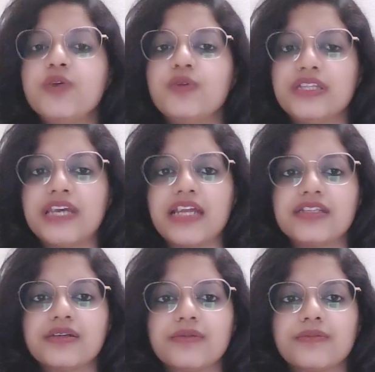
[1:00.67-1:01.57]
you with that.
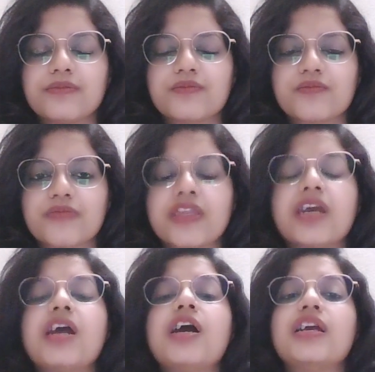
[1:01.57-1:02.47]

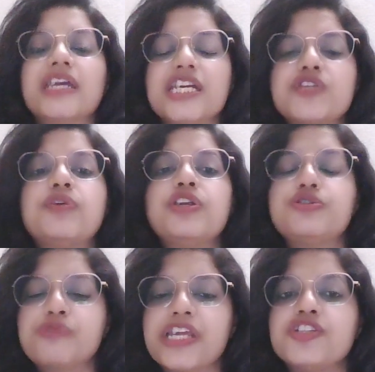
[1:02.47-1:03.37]
It will
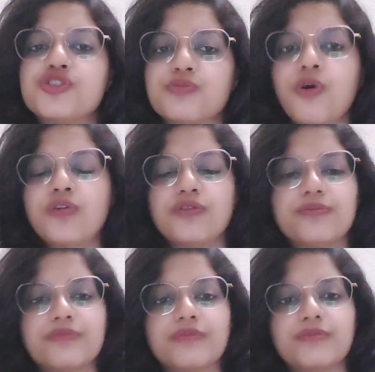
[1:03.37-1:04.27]
rain tomorrow.
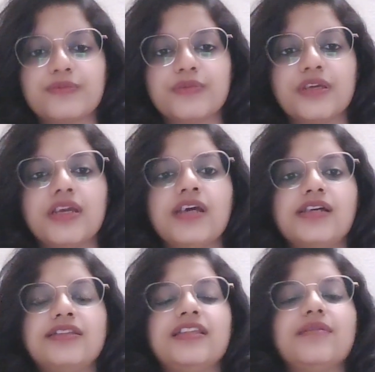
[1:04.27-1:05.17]

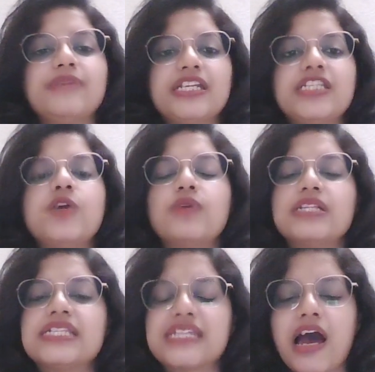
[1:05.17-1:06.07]
The meeting
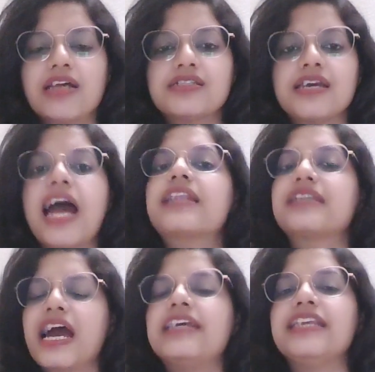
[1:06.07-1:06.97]
will start at
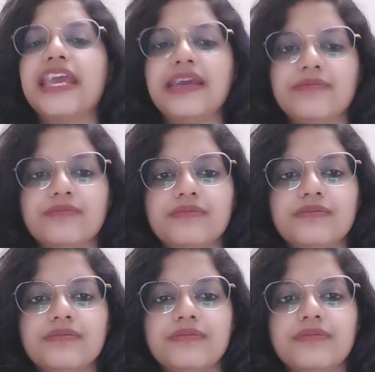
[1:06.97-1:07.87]
9 a.m.
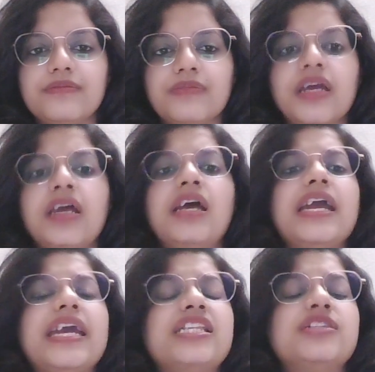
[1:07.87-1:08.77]

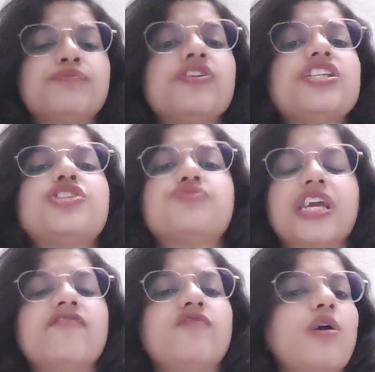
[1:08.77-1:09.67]
It's pretty
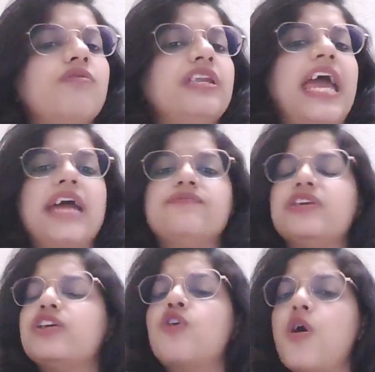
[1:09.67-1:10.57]
straightforward and
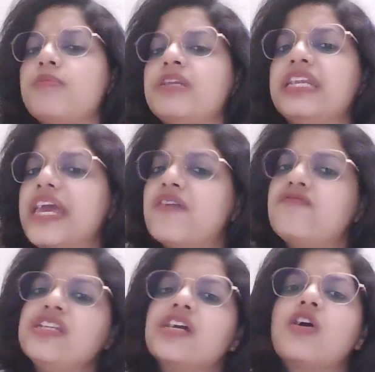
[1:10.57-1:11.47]
very common in
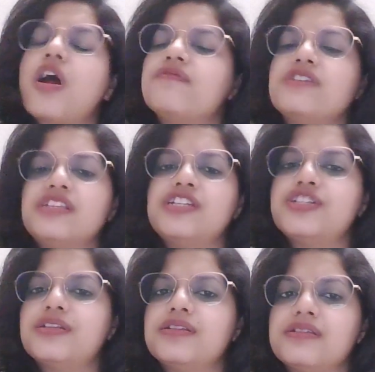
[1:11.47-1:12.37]
everyday
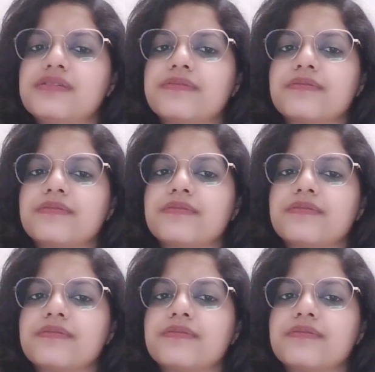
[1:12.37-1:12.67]
conversations.